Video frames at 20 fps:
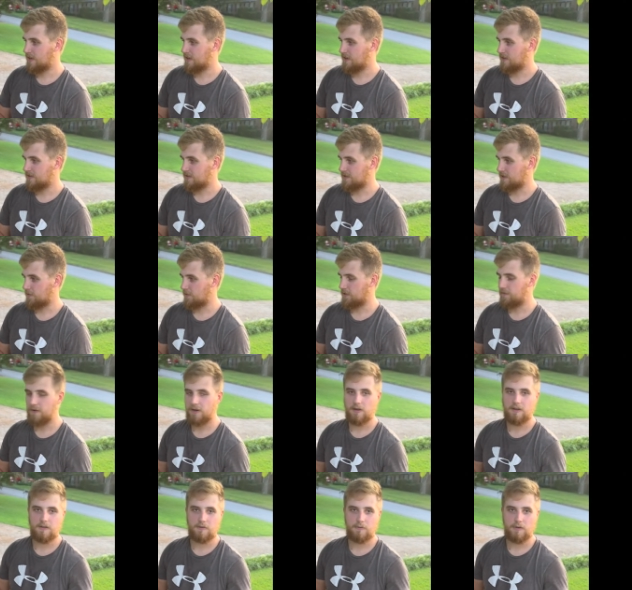So we
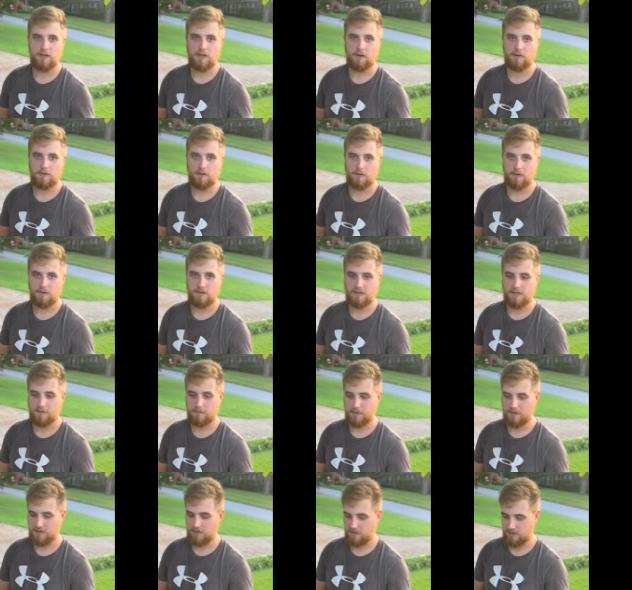figured that we go through some
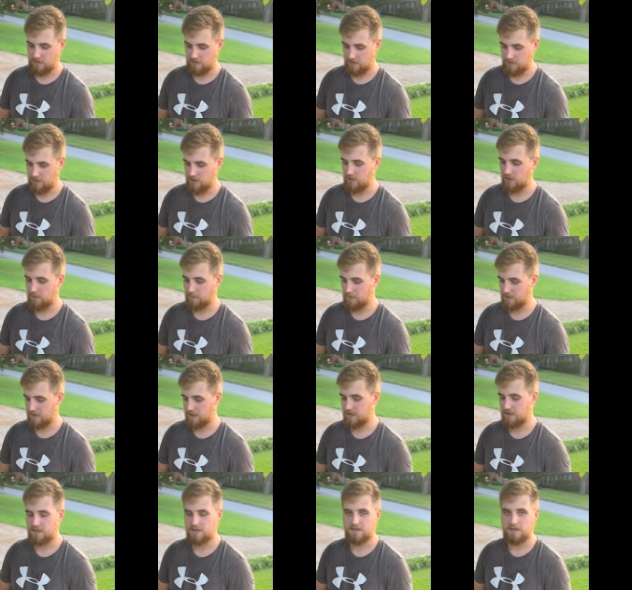of the shooting
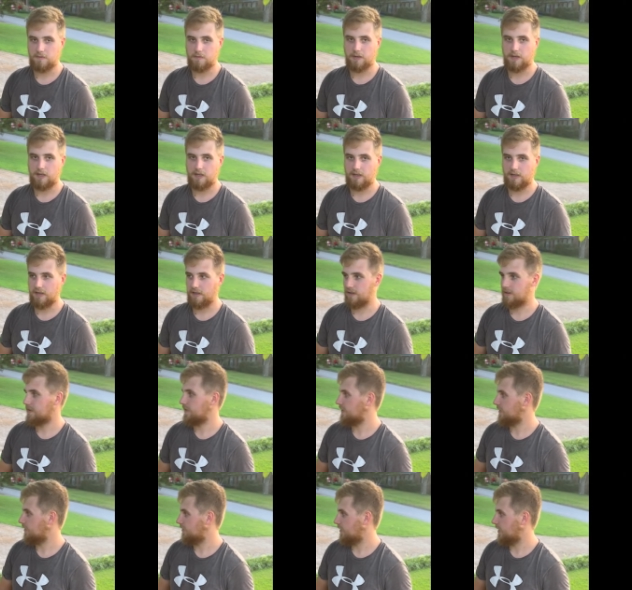positions that we get in
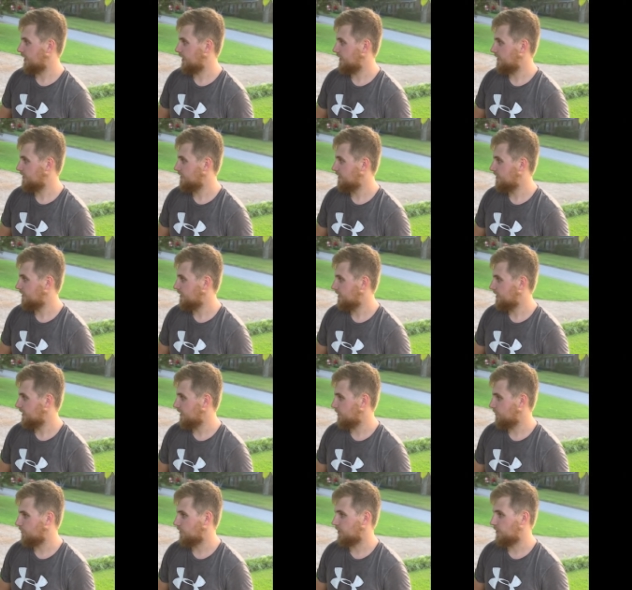to
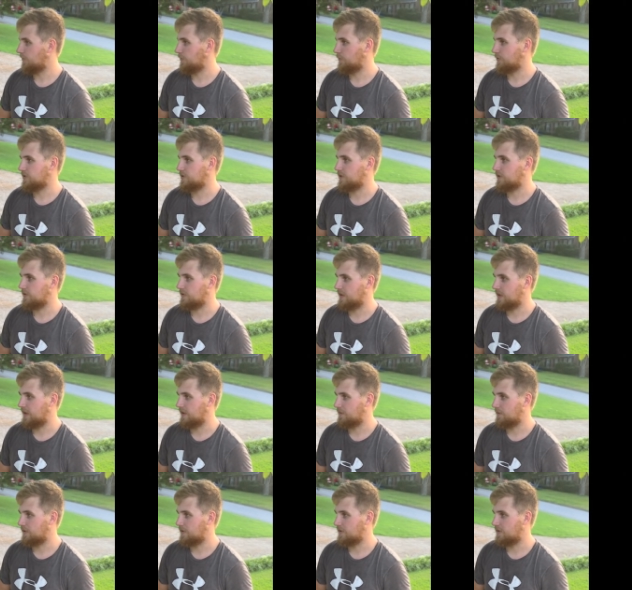hit whatever we're shooting
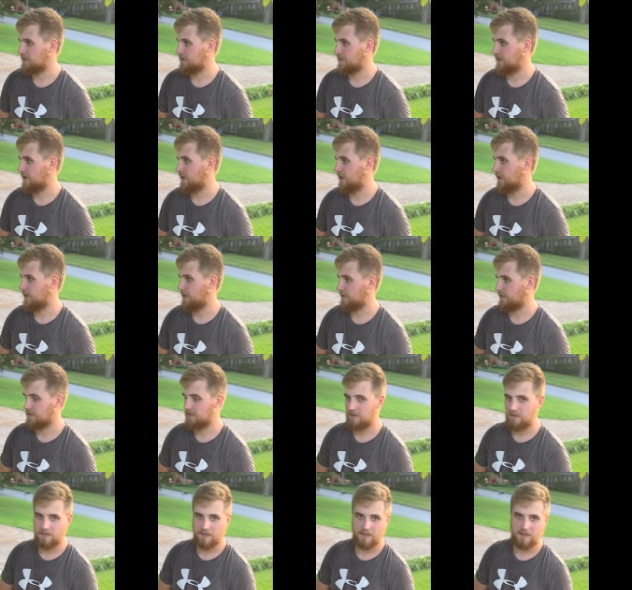at, whether it's a hog,
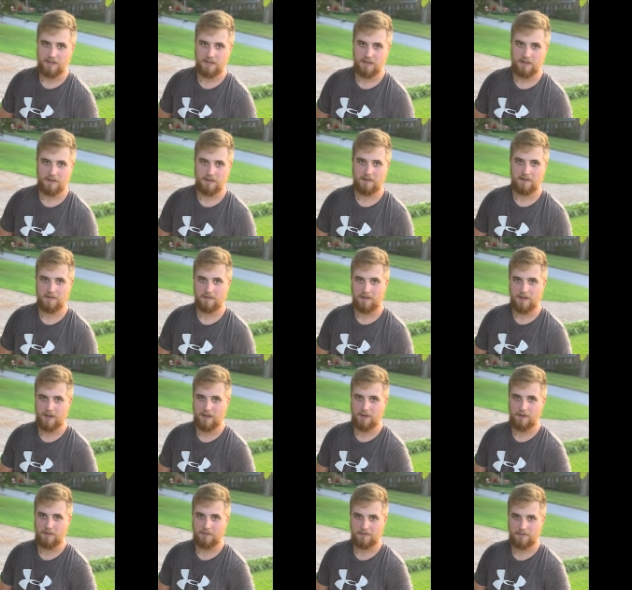deer,
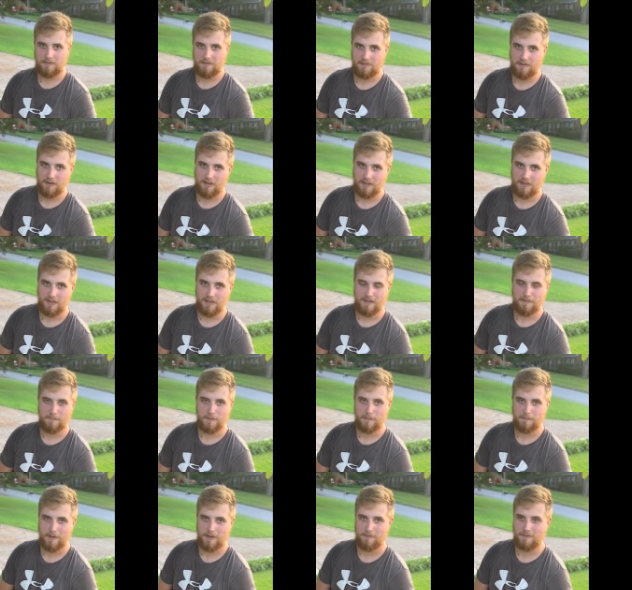elk, not yet,
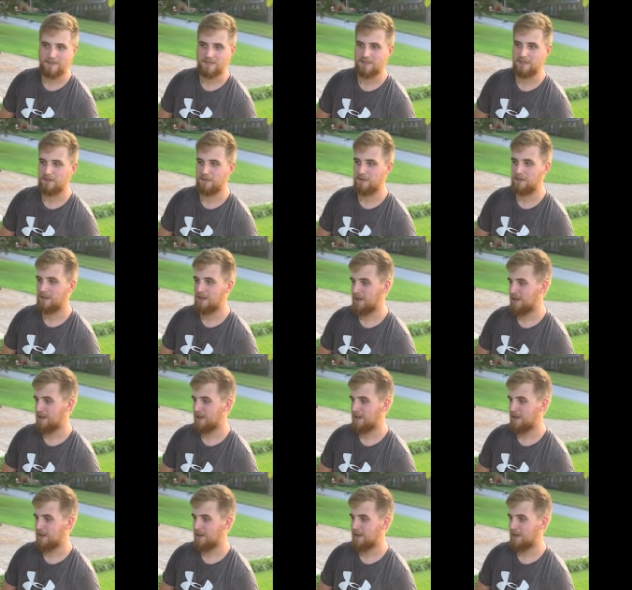but maybe soon.